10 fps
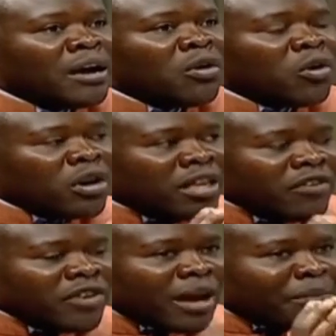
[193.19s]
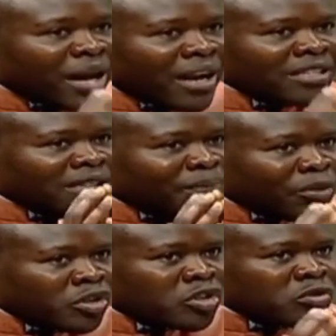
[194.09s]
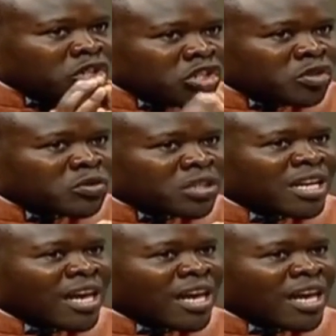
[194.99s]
on giving a balanced approach to issues